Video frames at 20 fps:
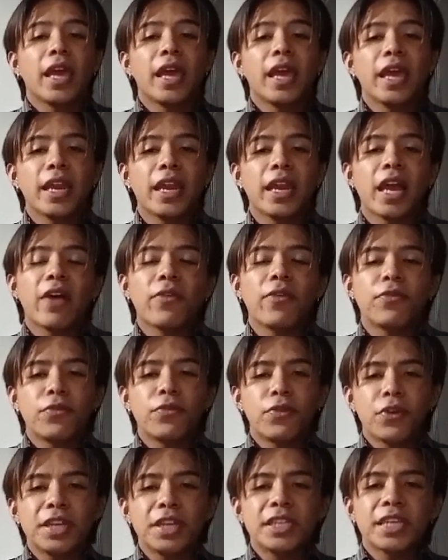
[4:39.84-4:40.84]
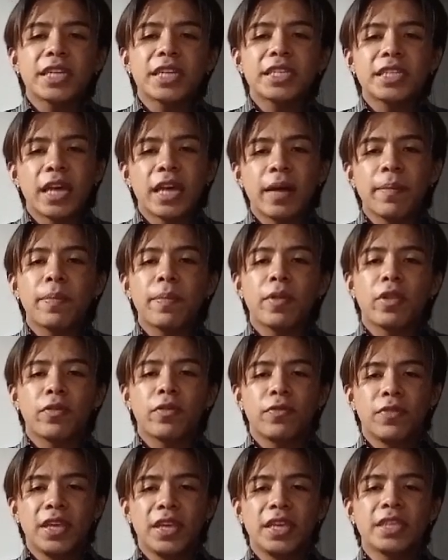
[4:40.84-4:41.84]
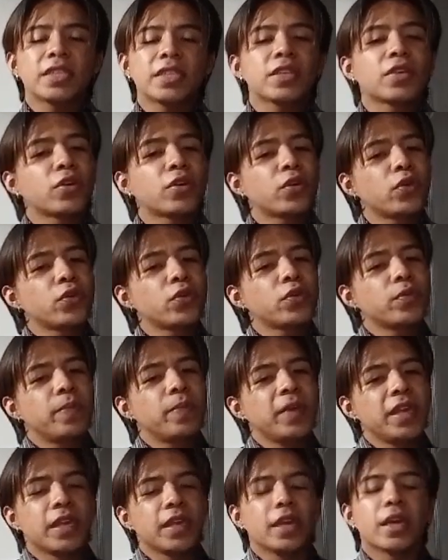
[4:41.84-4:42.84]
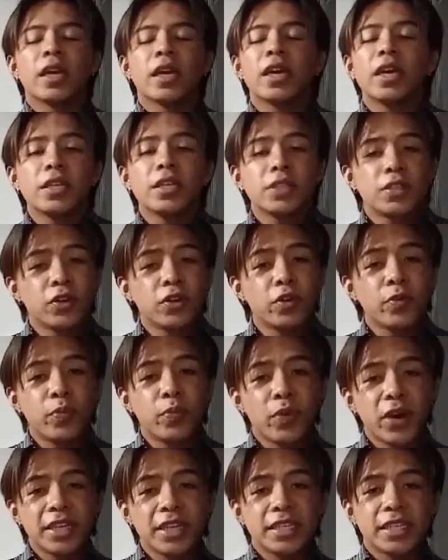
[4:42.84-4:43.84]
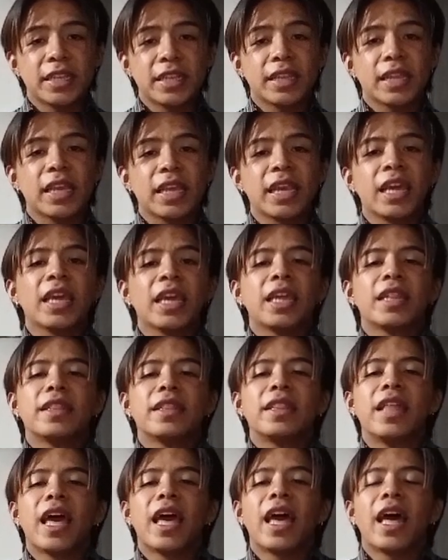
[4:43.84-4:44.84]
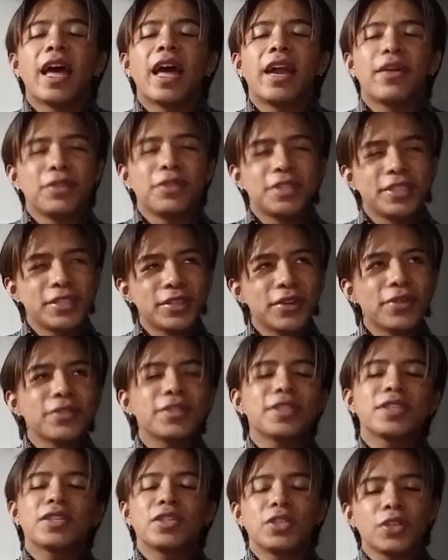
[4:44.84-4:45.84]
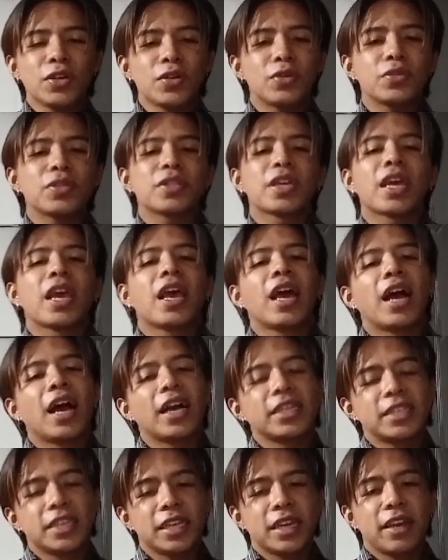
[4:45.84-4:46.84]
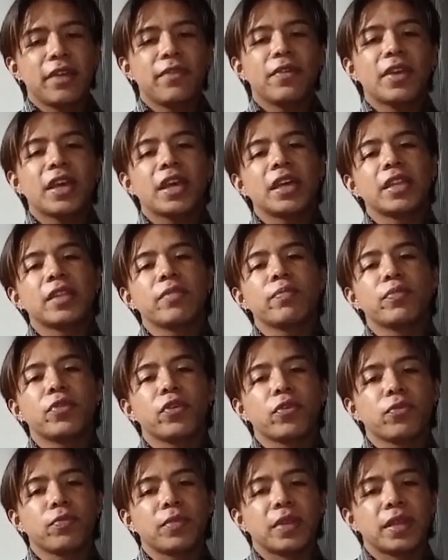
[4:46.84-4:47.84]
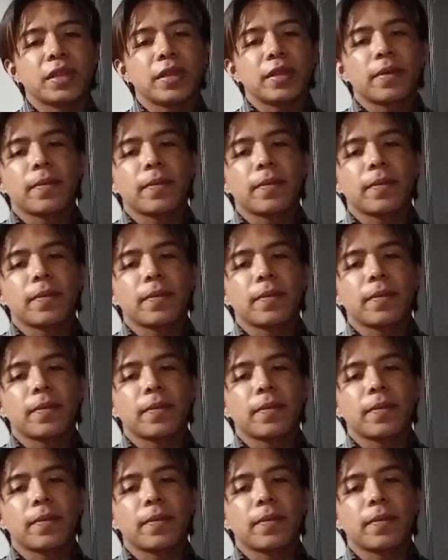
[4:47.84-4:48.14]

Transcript: And a phrase example of this could be: surprisingly, the results showed a significant improvement.